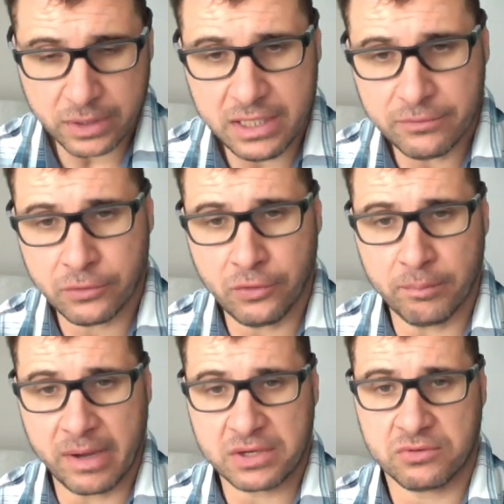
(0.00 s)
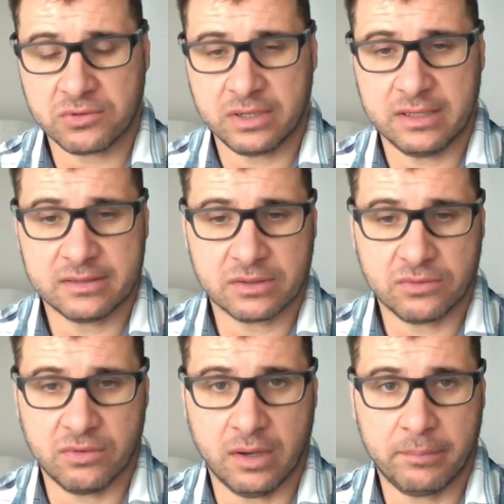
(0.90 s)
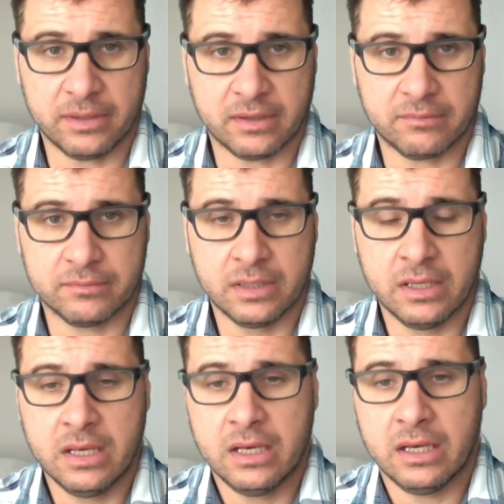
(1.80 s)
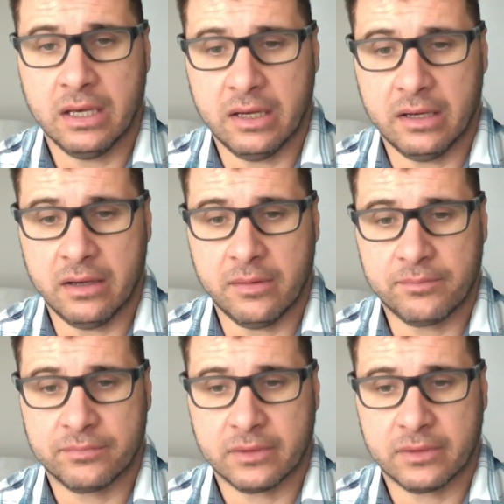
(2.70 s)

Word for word: eat some microgreens and grow up in them. Um,